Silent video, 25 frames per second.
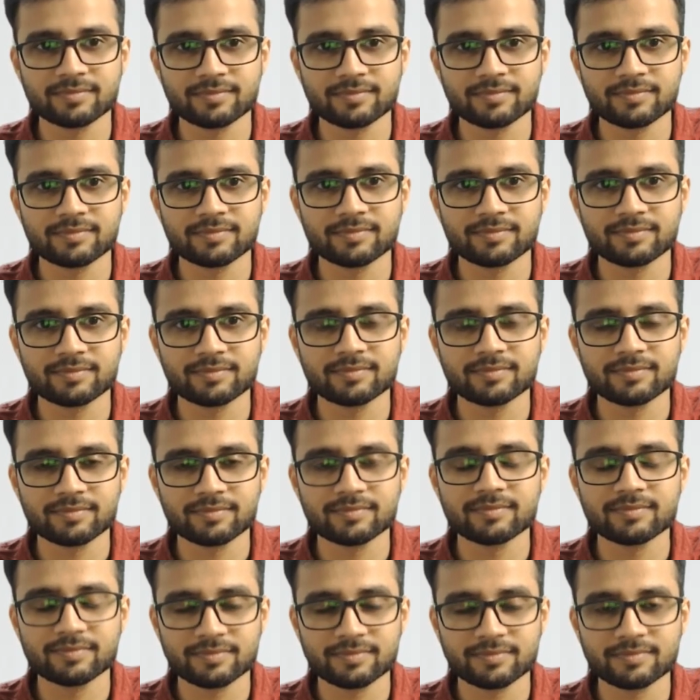
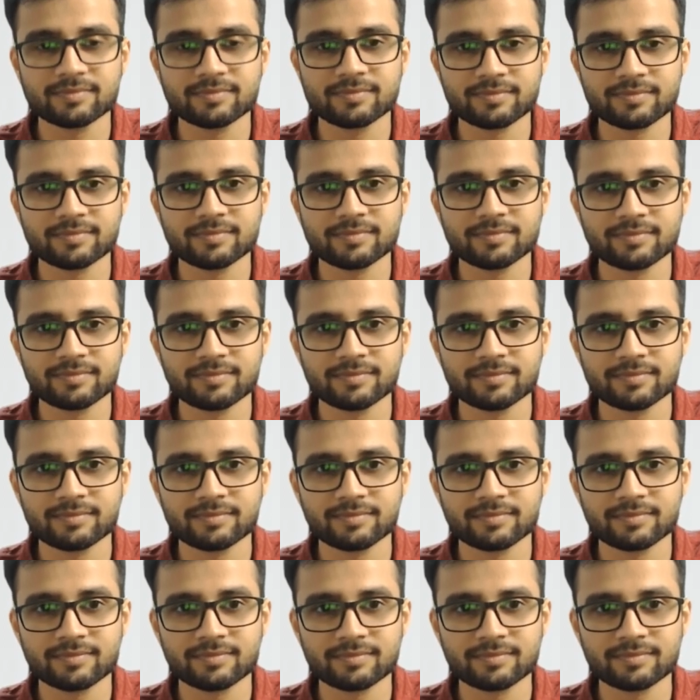
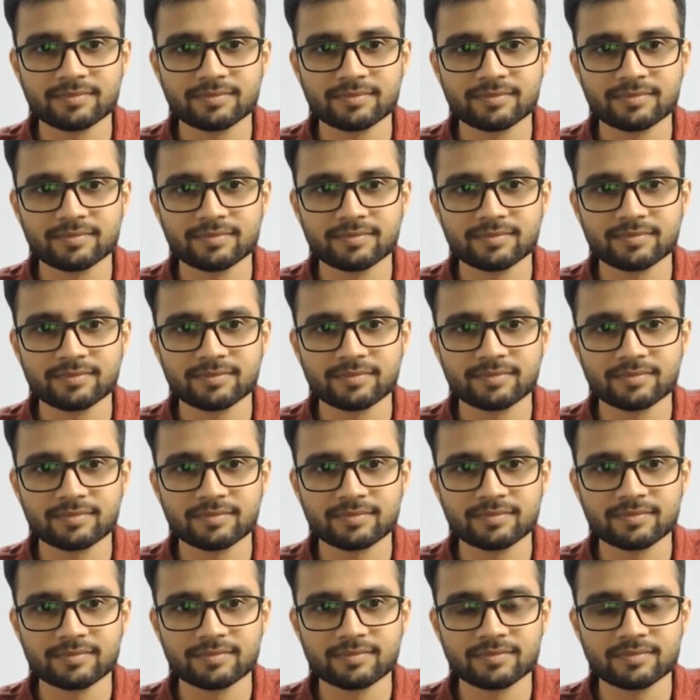
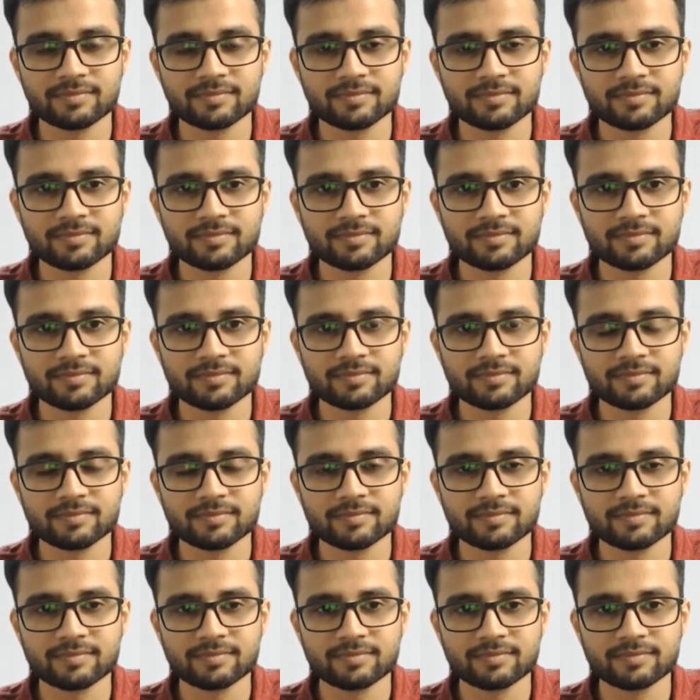
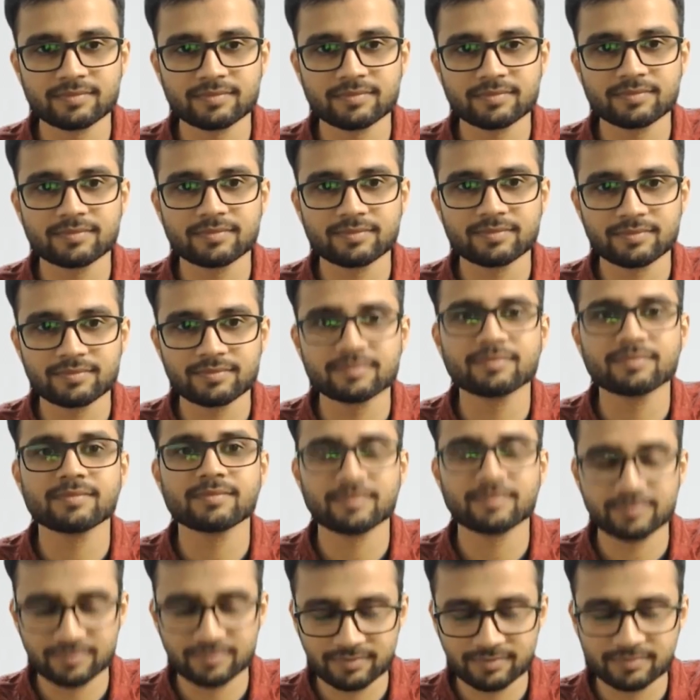
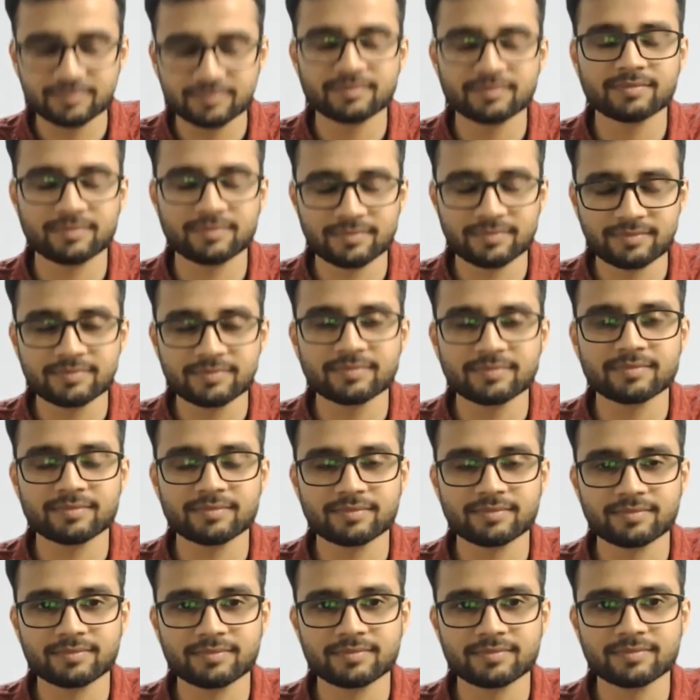
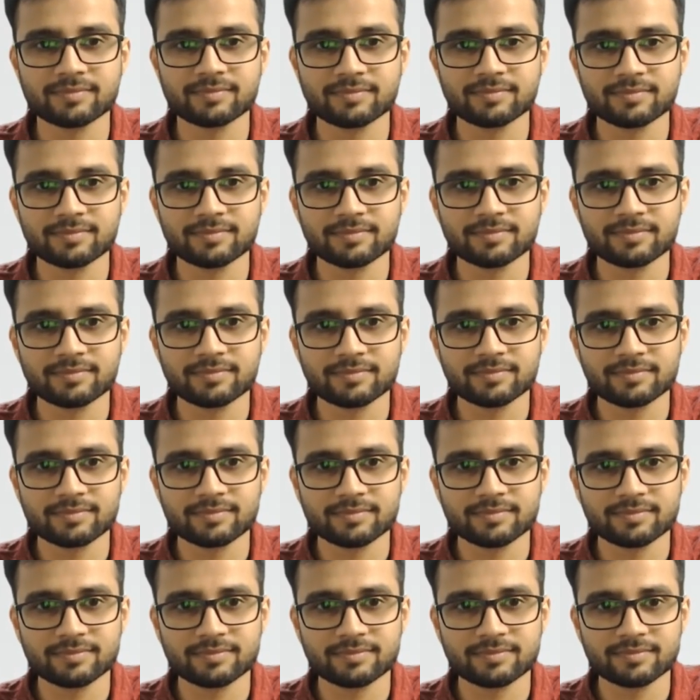
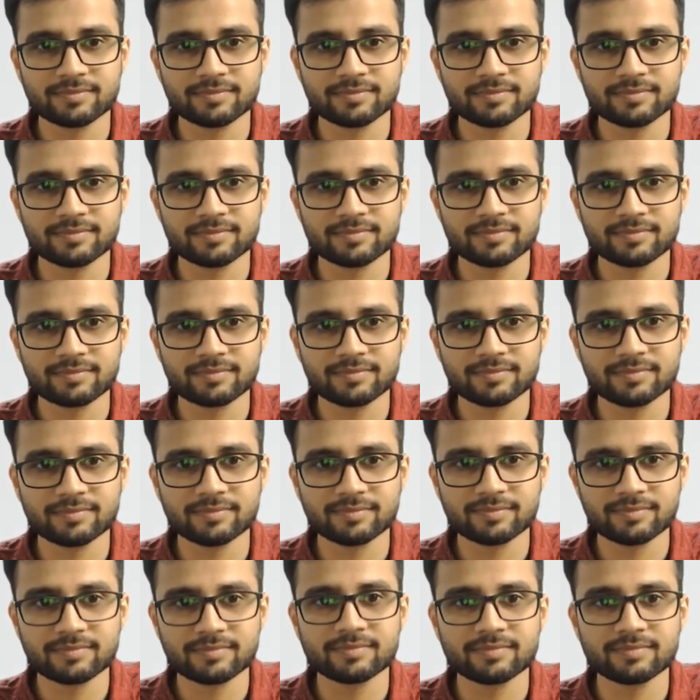The person shown says nothing.